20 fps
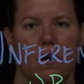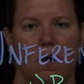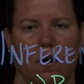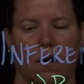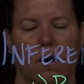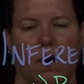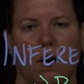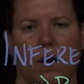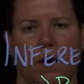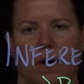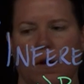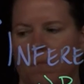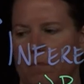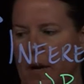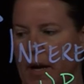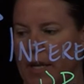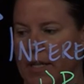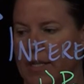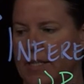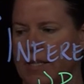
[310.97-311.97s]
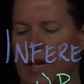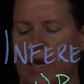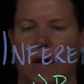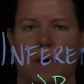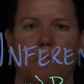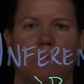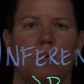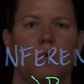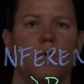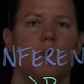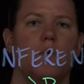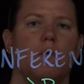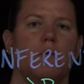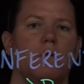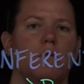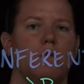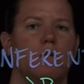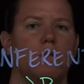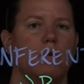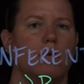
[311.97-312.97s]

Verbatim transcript: on my sample,